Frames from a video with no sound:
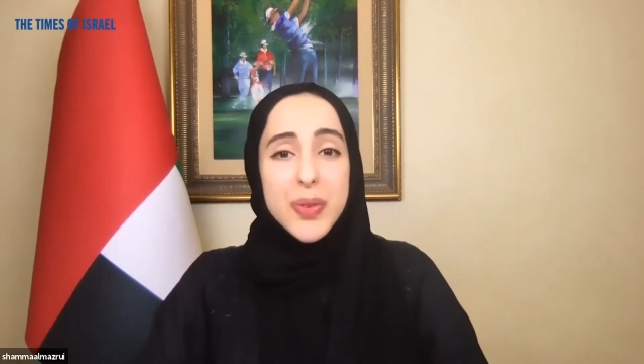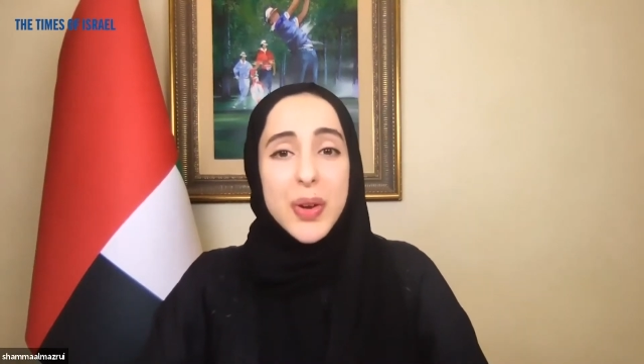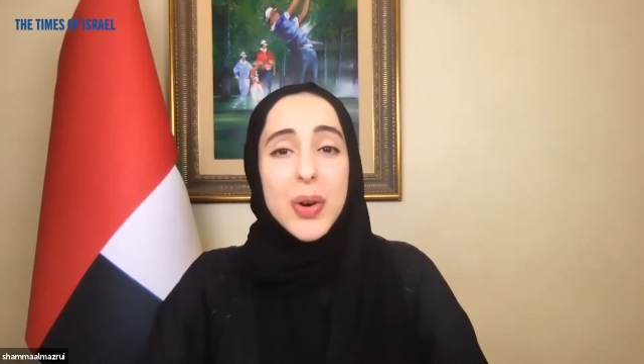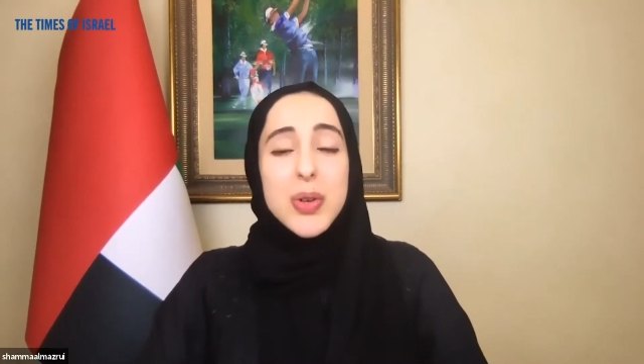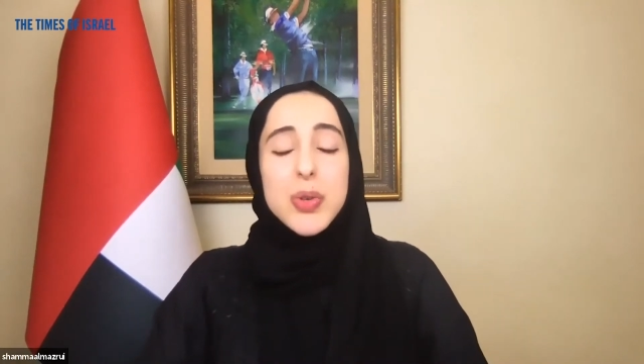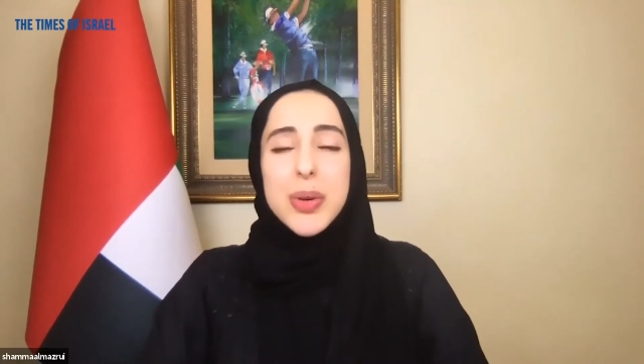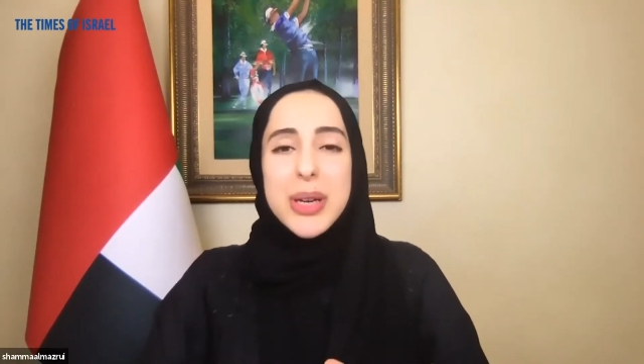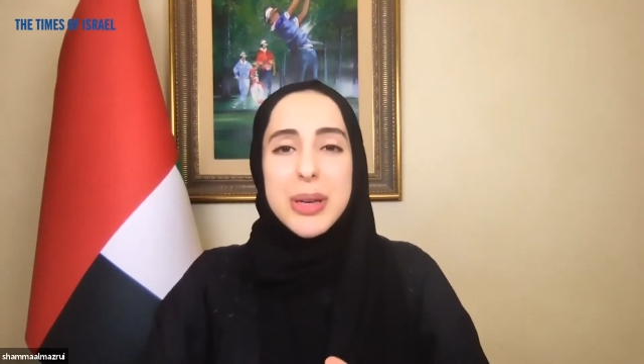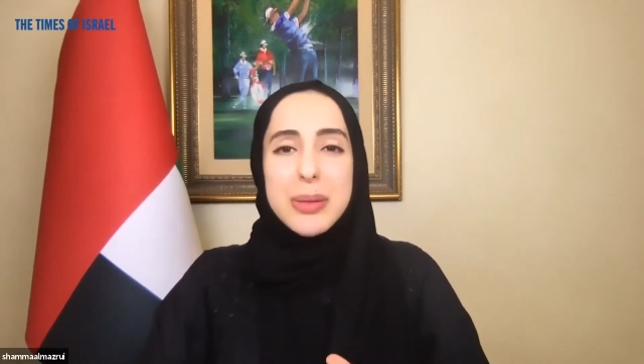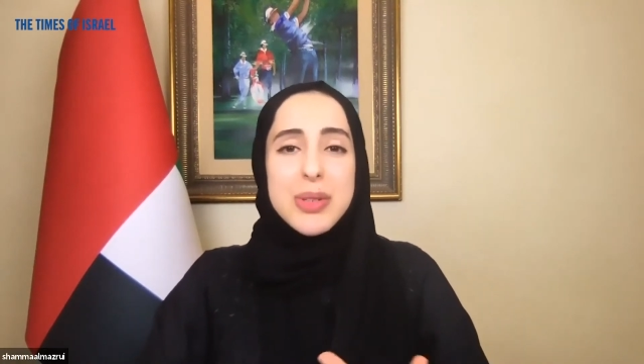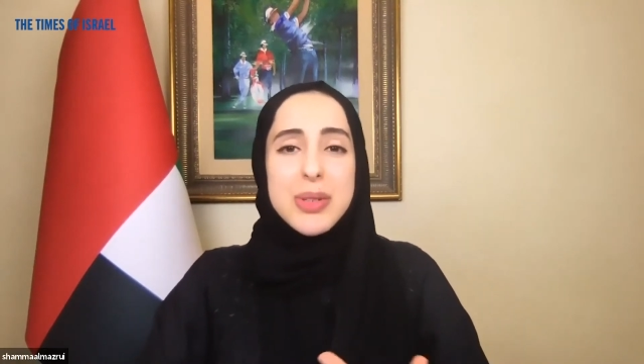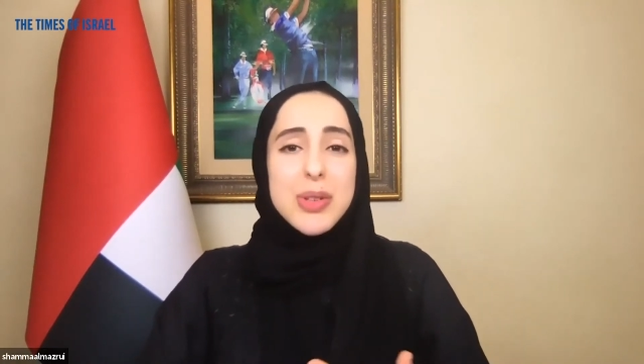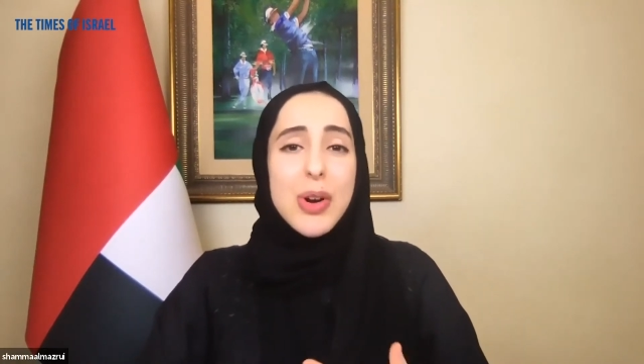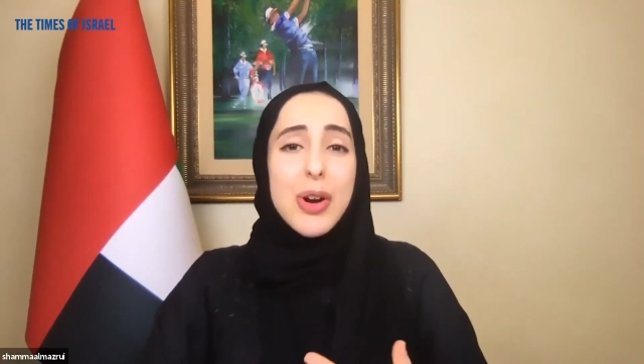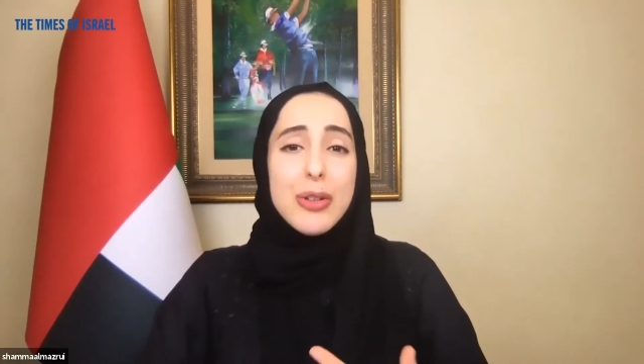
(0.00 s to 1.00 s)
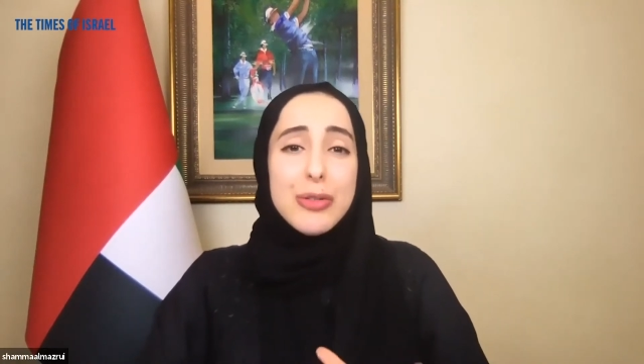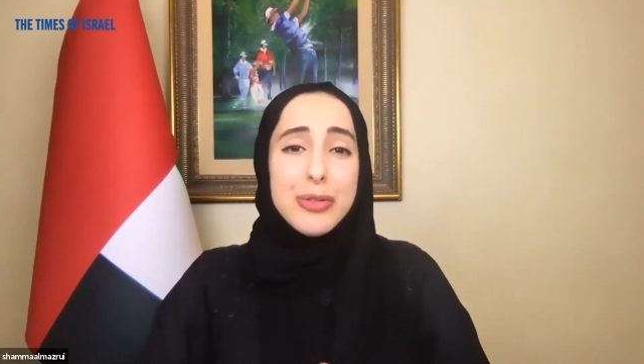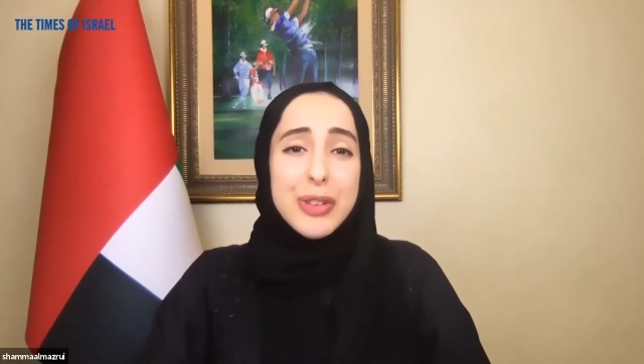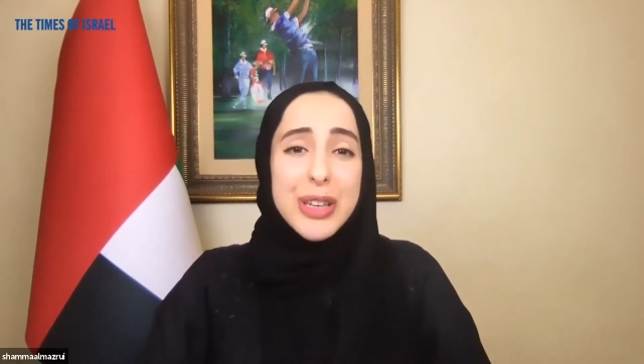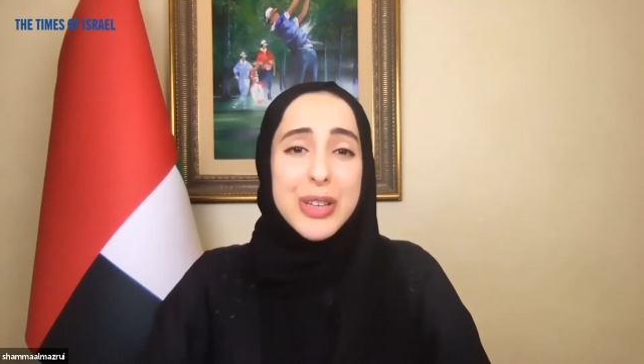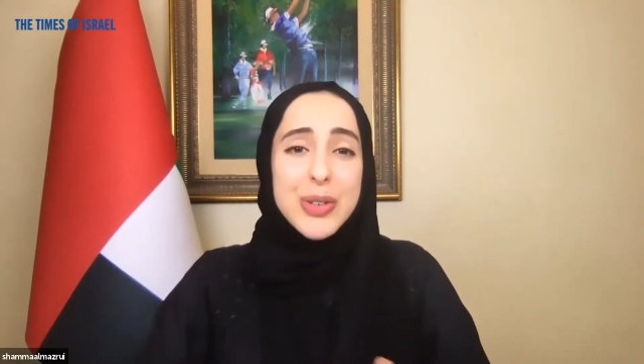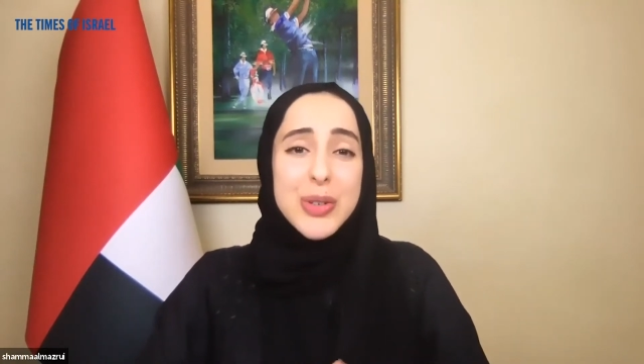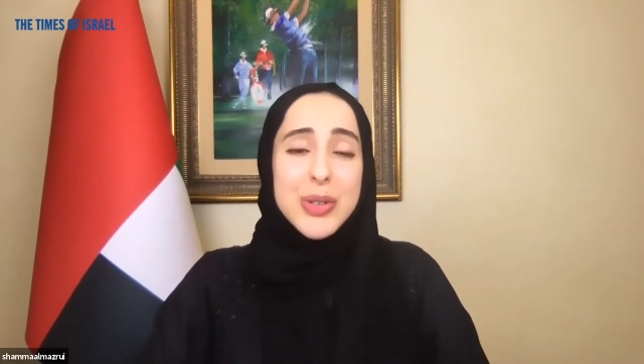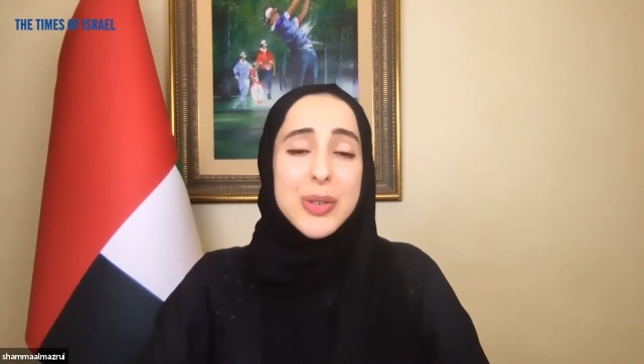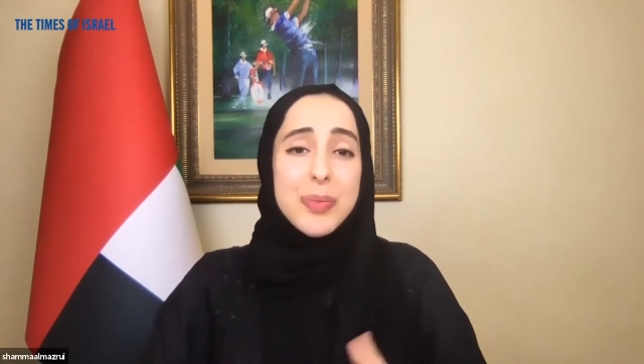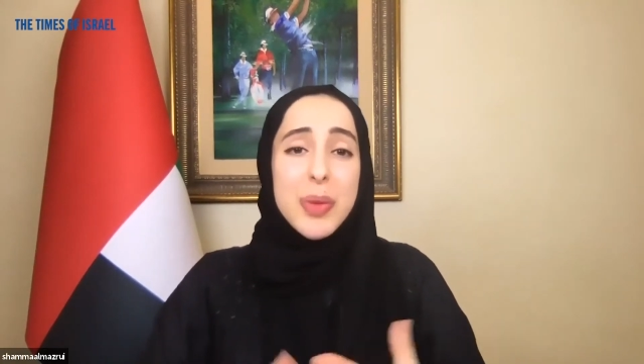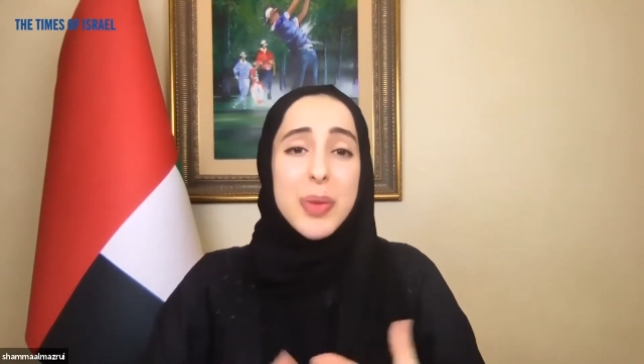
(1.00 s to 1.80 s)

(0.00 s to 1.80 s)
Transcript: our dreams, our fears,